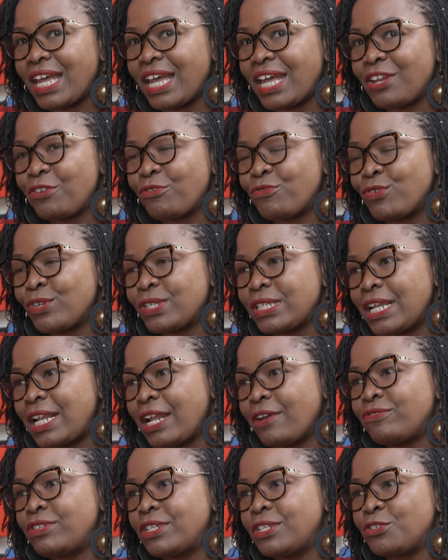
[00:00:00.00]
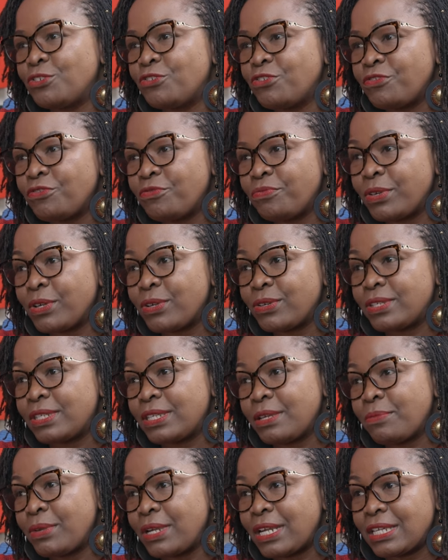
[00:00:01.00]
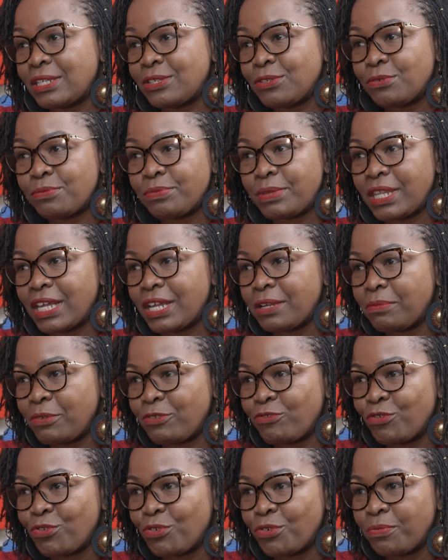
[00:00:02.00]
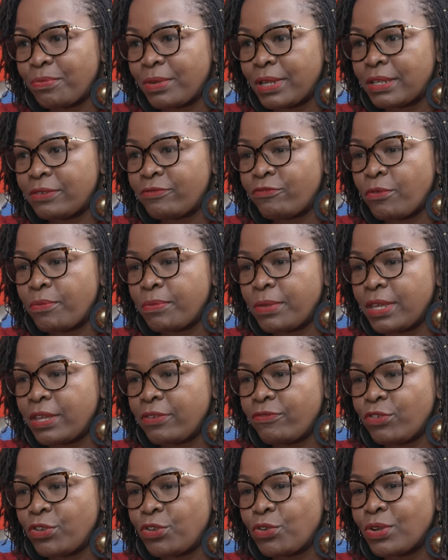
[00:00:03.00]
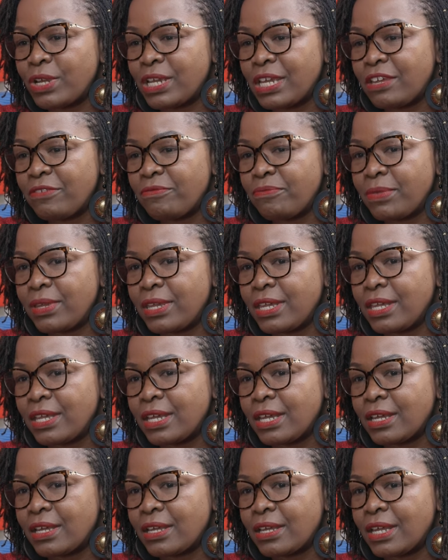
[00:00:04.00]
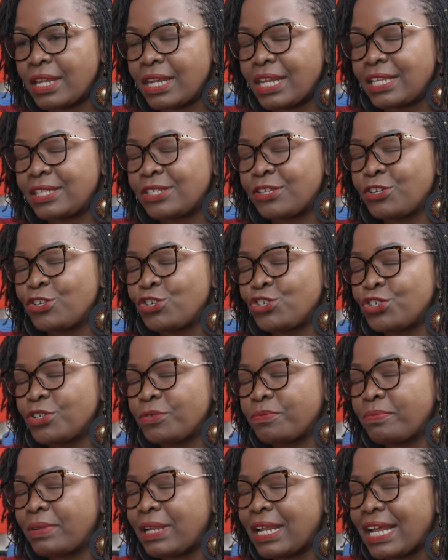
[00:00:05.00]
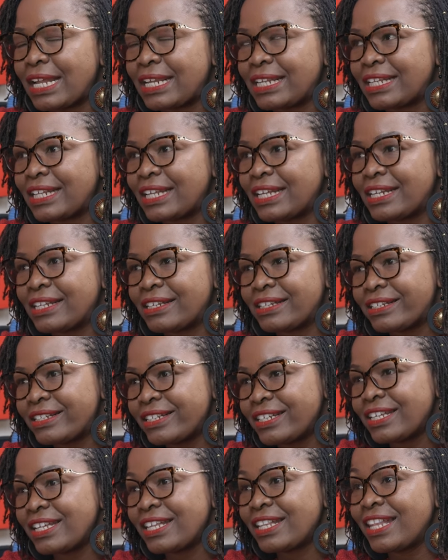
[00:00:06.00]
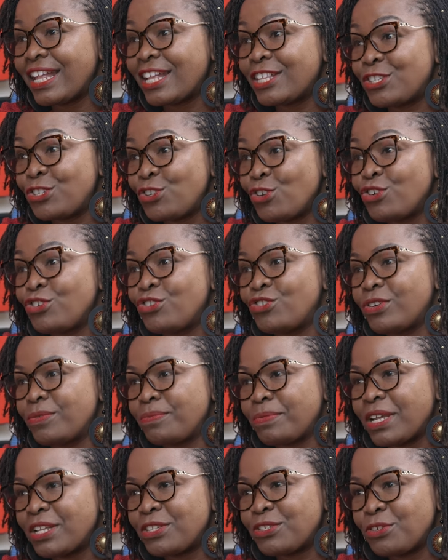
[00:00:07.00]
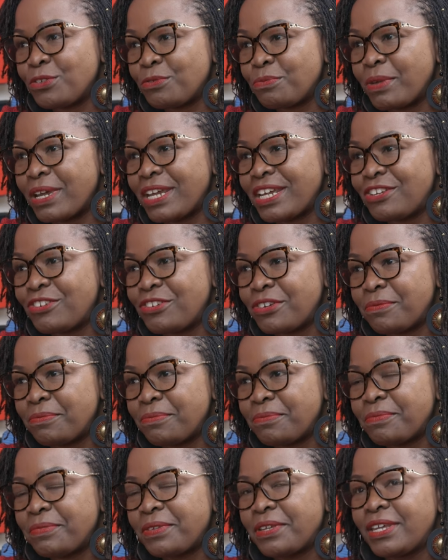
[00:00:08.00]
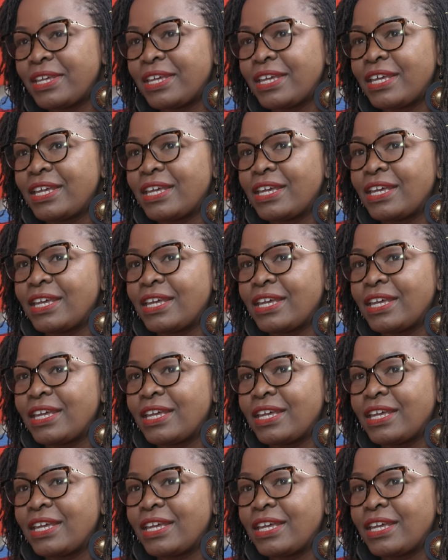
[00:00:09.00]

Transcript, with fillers: And of course, I laughed it off because someone has told me that before. But for me, if you don't give me an execution plan, then that's your dream, that's not my dream. Mm.